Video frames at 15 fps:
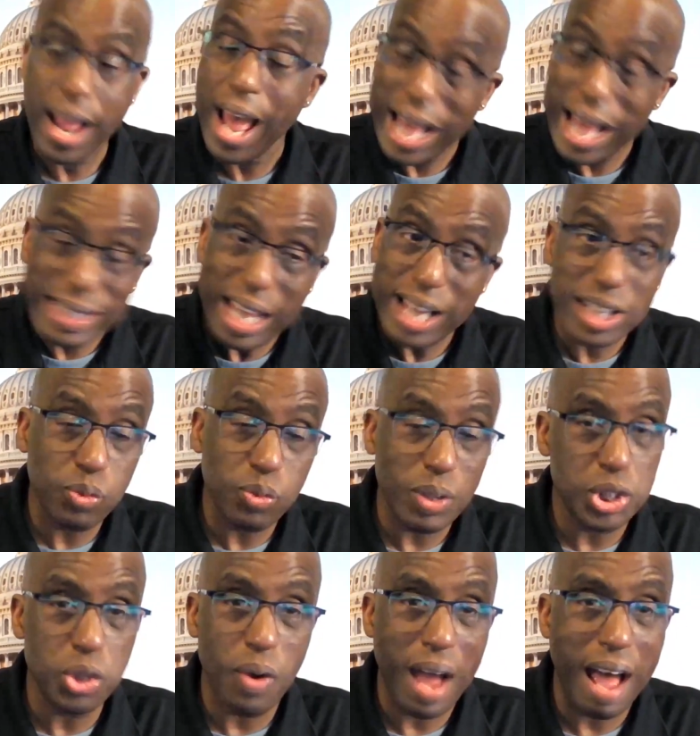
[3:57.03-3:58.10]
And that is
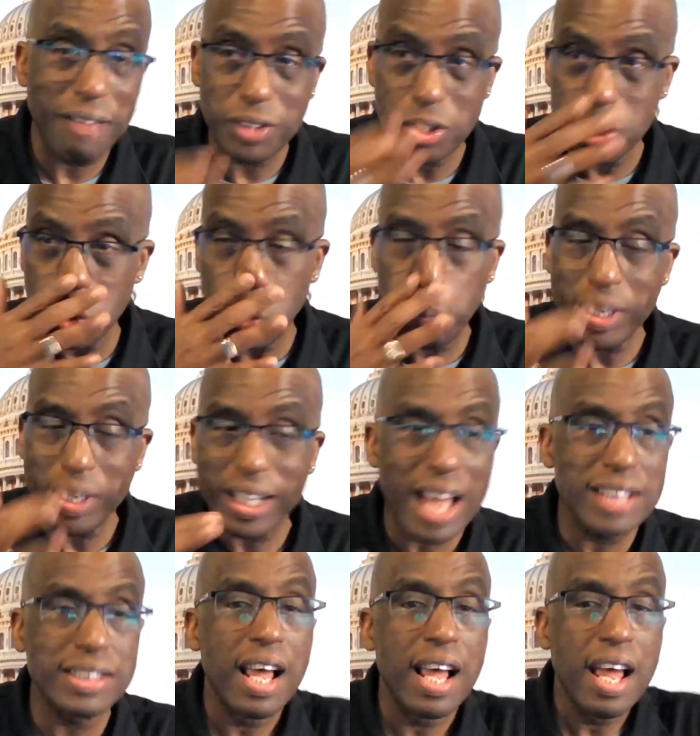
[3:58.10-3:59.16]
what you have to do,
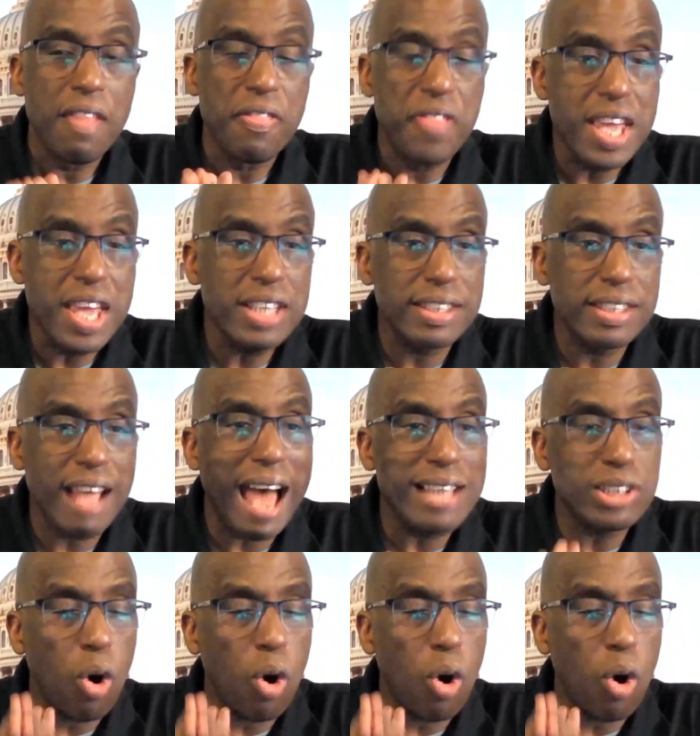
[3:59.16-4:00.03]
because these guys